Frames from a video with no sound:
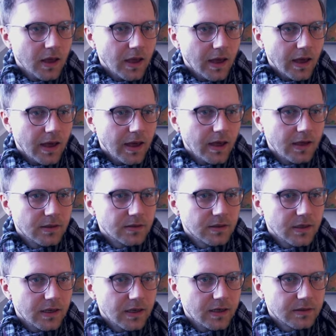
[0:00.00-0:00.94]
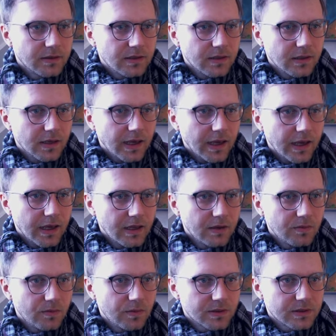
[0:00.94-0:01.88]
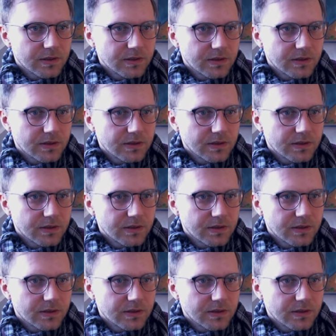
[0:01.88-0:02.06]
and at the end was there